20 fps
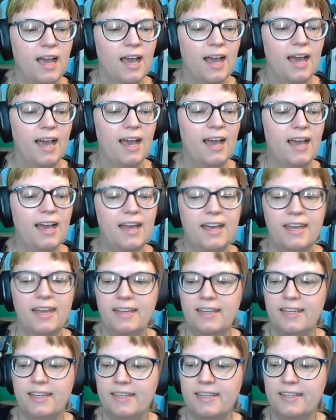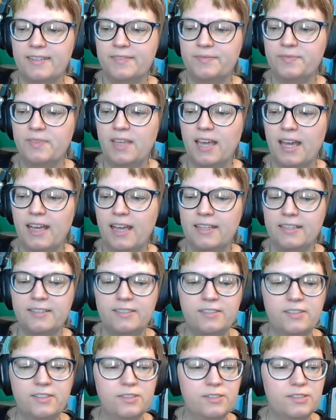Yeah,
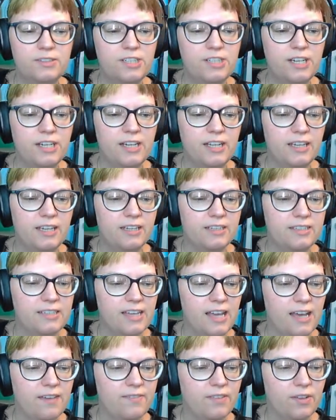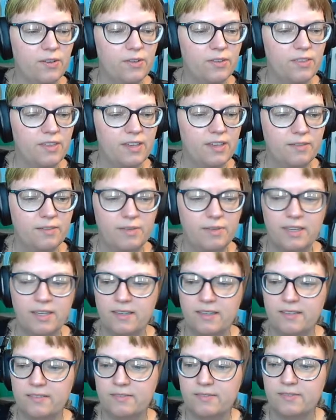it's too cheaty to have the whole thing
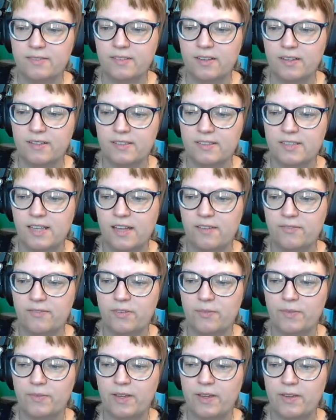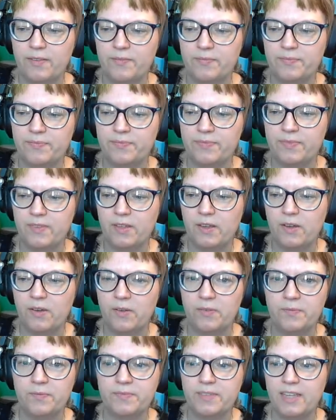be all set for me.
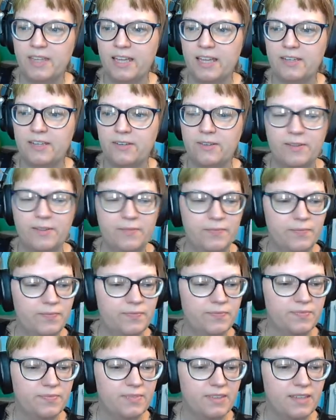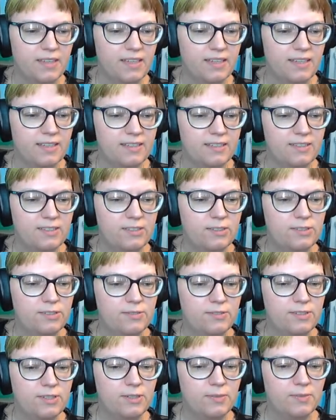No, can't do it.
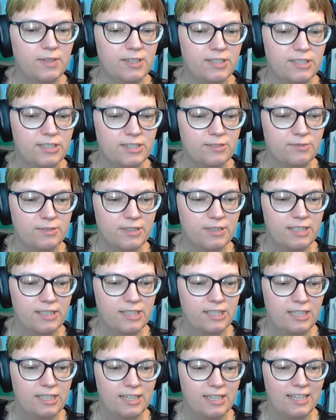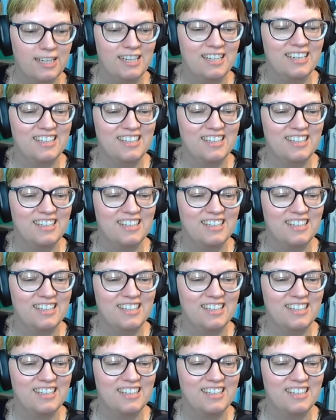Too much with the cheating.